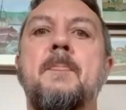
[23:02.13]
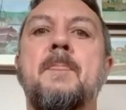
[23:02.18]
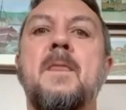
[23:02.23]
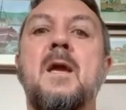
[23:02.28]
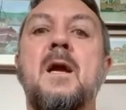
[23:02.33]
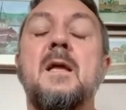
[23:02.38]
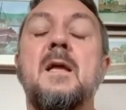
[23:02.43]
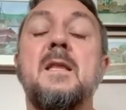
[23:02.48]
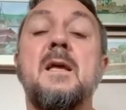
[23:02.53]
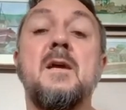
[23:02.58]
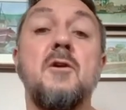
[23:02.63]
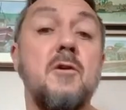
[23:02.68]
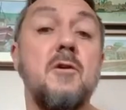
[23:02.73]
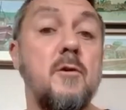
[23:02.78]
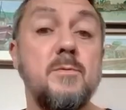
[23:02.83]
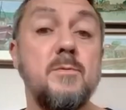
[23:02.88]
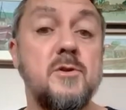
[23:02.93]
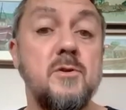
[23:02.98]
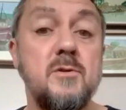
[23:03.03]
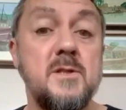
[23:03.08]
And then got an
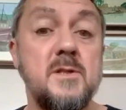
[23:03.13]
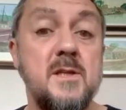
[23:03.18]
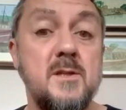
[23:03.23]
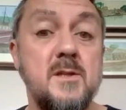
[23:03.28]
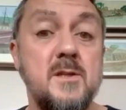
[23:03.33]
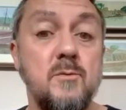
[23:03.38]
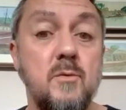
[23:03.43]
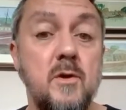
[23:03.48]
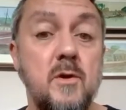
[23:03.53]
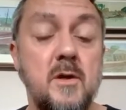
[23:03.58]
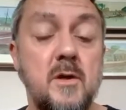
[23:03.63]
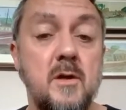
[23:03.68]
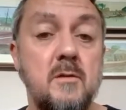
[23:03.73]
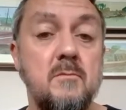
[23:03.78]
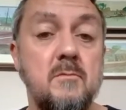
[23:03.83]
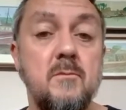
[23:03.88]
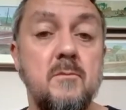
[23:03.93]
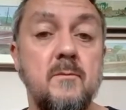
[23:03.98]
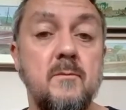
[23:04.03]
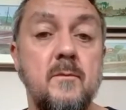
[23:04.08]
opportunity to work at
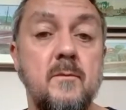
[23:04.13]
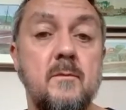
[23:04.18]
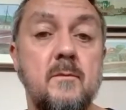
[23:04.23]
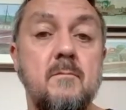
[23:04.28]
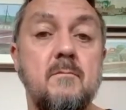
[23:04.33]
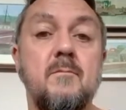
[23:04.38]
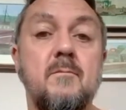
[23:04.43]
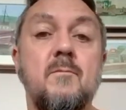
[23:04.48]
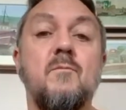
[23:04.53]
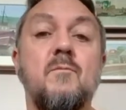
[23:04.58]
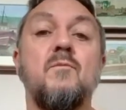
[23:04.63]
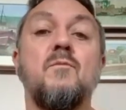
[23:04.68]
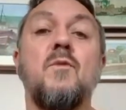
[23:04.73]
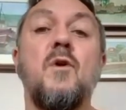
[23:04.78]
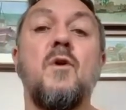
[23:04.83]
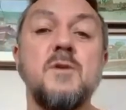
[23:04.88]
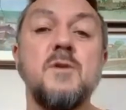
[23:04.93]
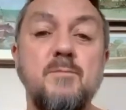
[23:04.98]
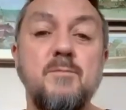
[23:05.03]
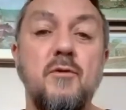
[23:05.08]

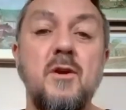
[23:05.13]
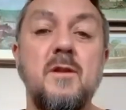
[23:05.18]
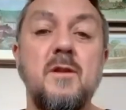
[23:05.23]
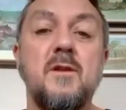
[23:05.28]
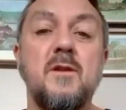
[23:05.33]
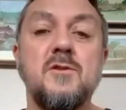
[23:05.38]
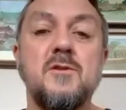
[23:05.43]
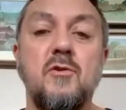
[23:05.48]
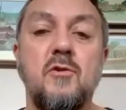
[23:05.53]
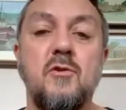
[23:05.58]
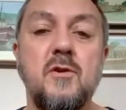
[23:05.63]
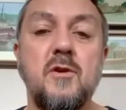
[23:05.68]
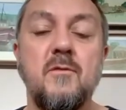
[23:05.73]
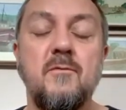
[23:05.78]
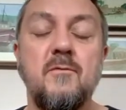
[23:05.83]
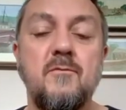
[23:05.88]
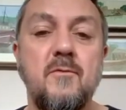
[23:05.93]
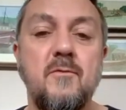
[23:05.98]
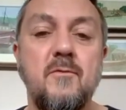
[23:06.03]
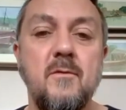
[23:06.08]
what was probably the talk
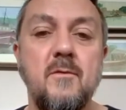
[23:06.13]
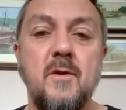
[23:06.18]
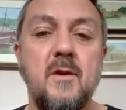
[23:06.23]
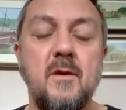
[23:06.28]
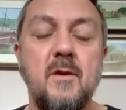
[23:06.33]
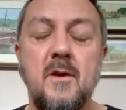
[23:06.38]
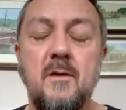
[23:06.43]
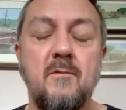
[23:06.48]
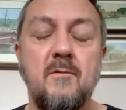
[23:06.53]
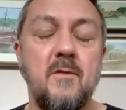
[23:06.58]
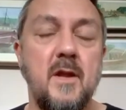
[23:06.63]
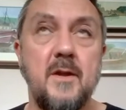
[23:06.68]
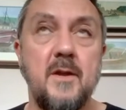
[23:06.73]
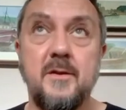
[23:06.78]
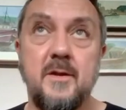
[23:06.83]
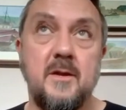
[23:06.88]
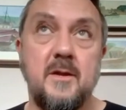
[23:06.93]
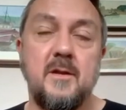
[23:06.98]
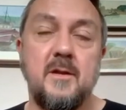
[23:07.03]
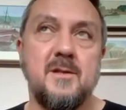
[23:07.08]
of
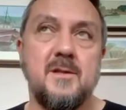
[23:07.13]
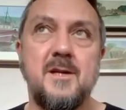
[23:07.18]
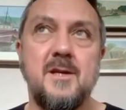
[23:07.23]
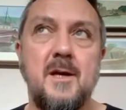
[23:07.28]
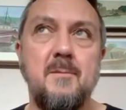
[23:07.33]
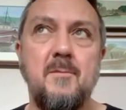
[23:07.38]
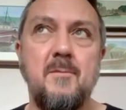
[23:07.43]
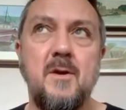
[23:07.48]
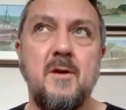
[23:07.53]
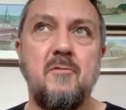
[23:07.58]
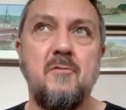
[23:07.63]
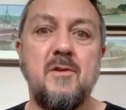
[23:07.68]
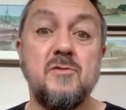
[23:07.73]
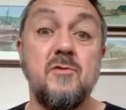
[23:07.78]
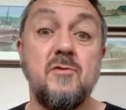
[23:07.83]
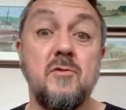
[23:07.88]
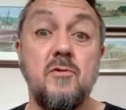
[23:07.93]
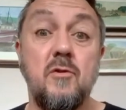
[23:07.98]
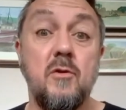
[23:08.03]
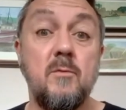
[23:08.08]
London at the time, a
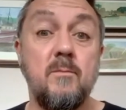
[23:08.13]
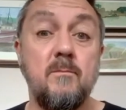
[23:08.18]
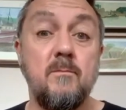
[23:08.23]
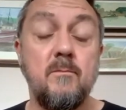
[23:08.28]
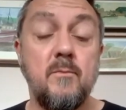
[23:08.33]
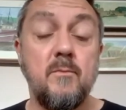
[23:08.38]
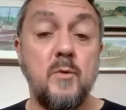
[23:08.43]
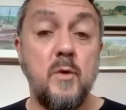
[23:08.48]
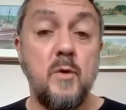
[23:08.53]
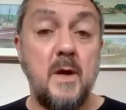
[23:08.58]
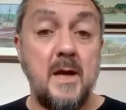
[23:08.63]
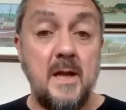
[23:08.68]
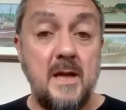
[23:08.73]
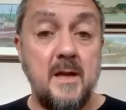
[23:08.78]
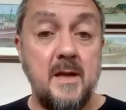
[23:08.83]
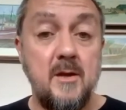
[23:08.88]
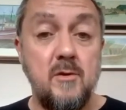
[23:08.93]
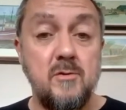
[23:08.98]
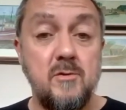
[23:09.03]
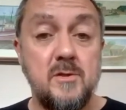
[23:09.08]
restaurant called
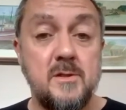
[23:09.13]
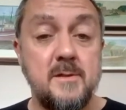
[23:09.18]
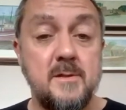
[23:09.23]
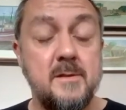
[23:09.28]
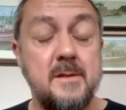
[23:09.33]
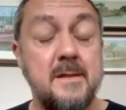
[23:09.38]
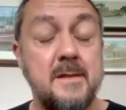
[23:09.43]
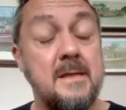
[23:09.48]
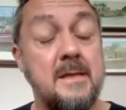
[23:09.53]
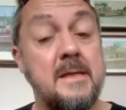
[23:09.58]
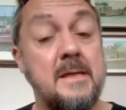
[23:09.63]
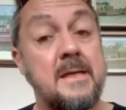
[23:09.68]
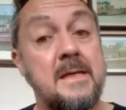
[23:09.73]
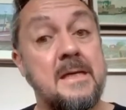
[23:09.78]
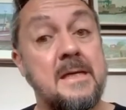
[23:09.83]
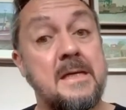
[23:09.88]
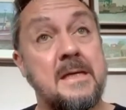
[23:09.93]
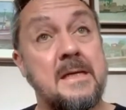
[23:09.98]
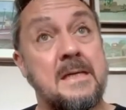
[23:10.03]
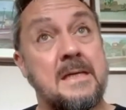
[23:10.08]
Quaglino's.
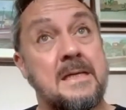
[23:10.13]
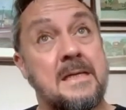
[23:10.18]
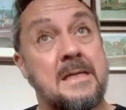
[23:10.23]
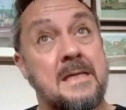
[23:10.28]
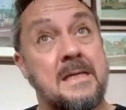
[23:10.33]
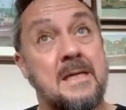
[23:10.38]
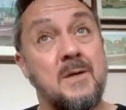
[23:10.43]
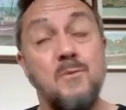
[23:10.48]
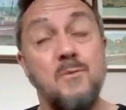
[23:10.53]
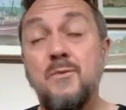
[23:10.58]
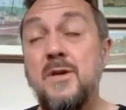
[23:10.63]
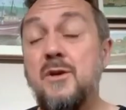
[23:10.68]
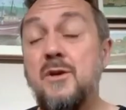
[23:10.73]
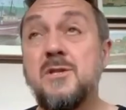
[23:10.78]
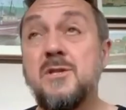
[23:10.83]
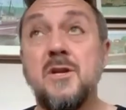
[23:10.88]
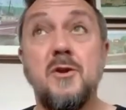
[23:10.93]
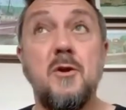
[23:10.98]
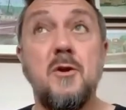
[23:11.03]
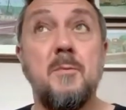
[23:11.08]
We
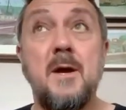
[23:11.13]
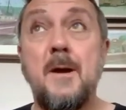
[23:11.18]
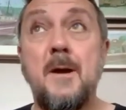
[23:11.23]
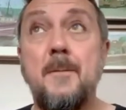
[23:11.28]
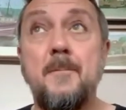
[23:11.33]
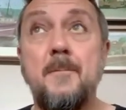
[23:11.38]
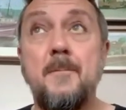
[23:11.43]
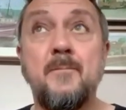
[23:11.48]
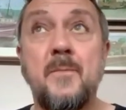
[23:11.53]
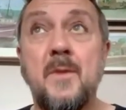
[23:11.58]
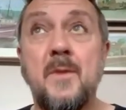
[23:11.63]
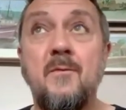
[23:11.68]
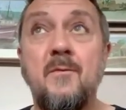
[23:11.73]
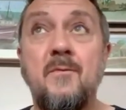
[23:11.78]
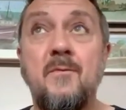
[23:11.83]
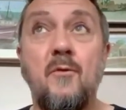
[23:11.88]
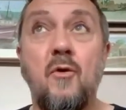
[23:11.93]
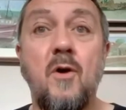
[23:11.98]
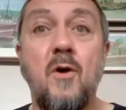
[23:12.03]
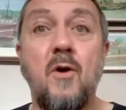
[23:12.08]
used to do about
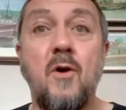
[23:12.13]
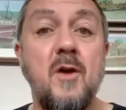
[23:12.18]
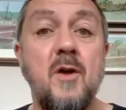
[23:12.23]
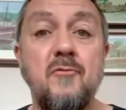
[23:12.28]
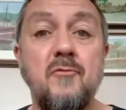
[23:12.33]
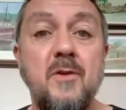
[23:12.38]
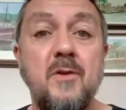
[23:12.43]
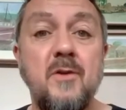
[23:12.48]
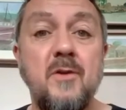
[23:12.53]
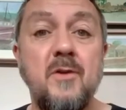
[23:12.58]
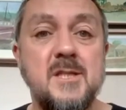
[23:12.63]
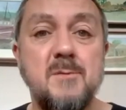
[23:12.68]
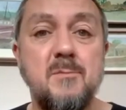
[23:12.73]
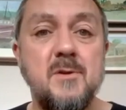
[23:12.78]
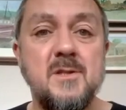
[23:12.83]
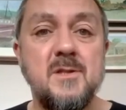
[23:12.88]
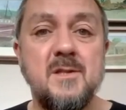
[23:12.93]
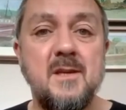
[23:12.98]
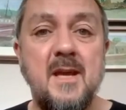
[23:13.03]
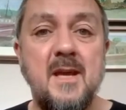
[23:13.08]
400
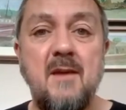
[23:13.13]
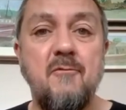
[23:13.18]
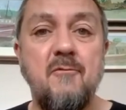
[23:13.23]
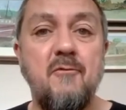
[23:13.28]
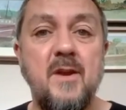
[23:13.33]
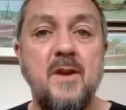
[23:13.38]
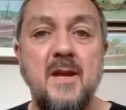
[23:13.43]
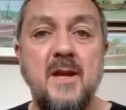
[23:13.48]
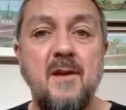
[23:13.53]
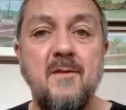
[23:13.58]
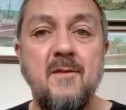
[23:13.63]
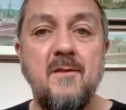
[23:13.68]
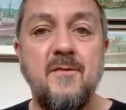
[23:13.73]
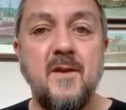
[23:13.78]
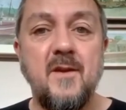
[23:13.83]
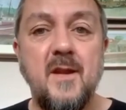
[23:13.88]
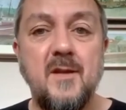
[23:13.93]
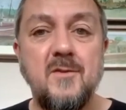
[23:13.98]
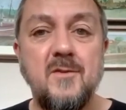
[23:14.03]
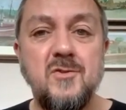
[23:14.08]
customers every day for
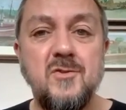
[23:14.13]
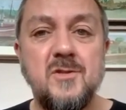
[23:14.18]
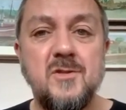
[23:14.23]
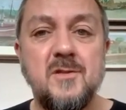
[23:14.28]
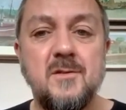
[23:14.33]
lunch.